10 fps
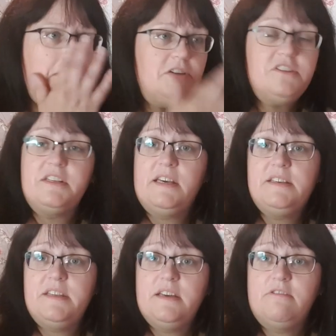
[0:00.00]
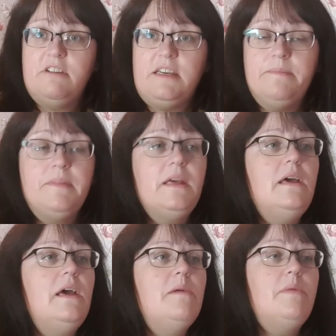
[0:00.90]
just in case they agree.
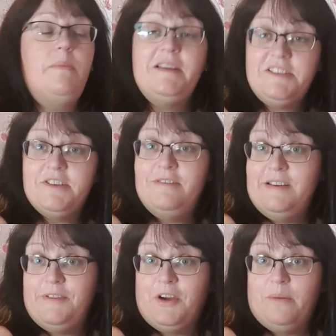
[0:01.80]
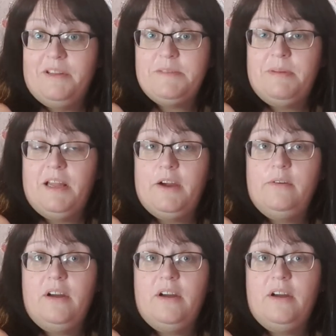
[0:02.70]
But please do leave your comments below.